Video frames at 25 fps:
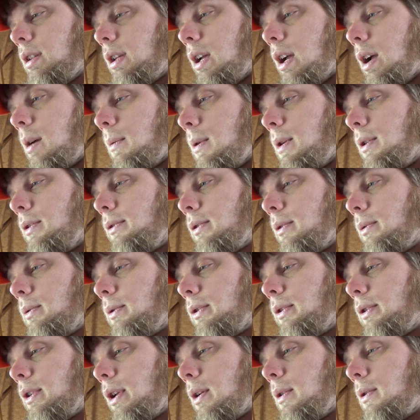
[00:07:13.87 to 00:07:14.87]
was going
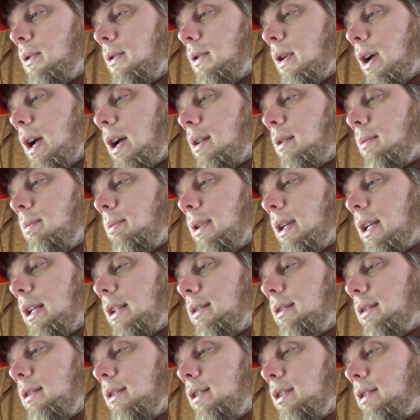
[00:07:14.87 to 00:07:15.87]
to show you how to
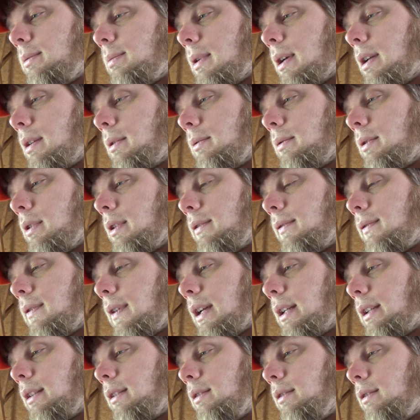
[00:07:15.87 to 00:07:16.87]
plant this, but I don't know if
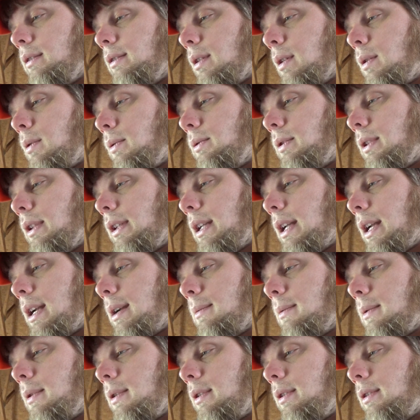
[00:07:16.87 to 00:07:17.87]
I can hold the
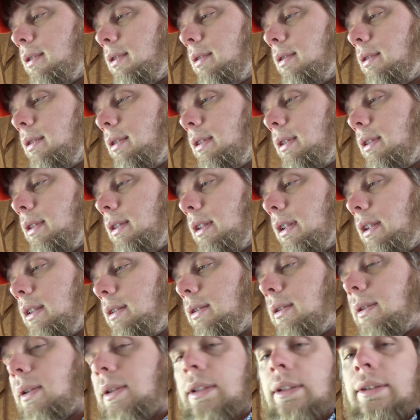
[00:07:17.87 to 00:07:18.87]
camera
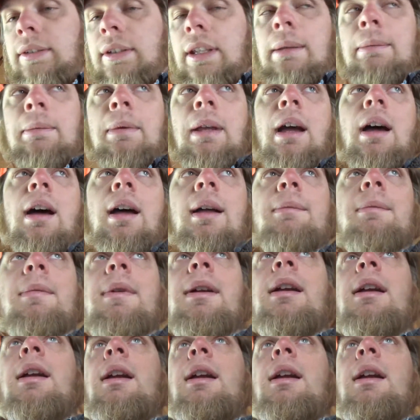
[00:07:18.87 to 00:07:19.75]
and do it at the same time.